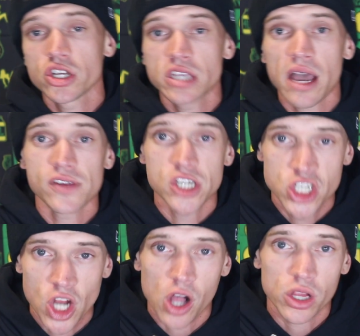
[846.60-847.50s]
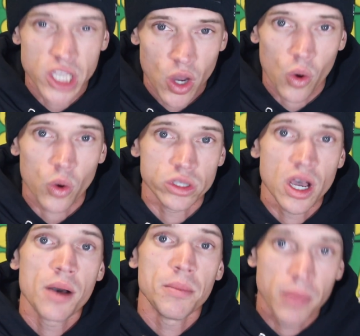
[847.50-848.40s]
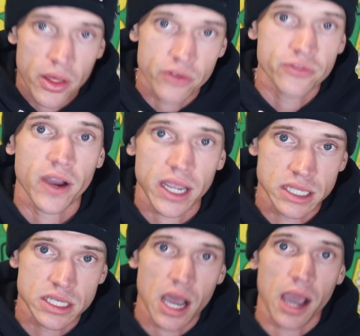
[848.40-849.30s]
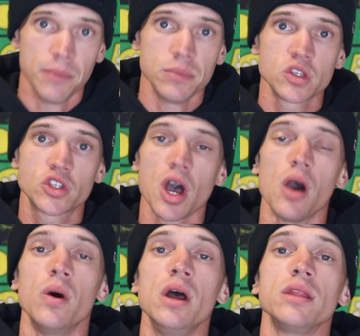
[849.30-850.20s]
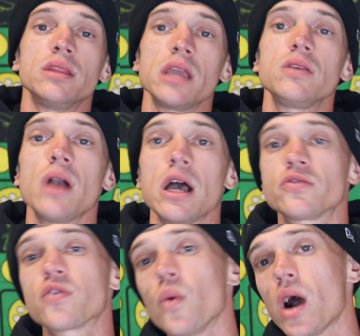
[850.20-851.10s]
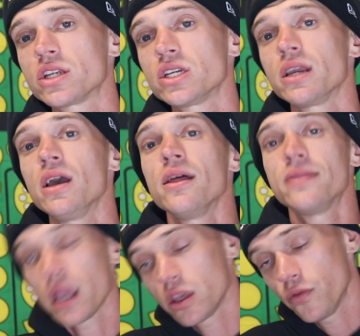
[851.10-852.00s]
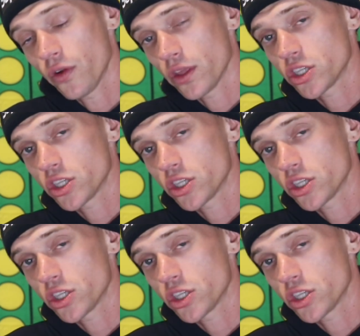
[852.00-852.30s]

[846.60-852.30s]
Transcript: just have a jolly old motherfucking time. So thank you guys for watching. Thank you for the